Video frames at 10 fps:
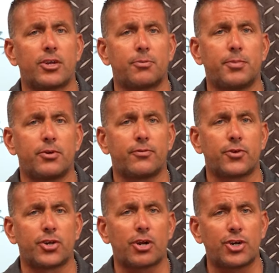It's a beautiful
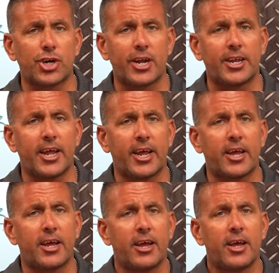sunshiny
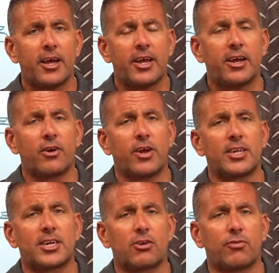day here
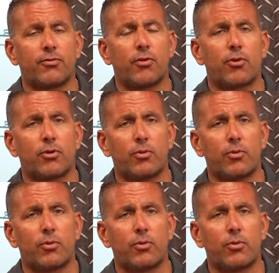in Central Florida.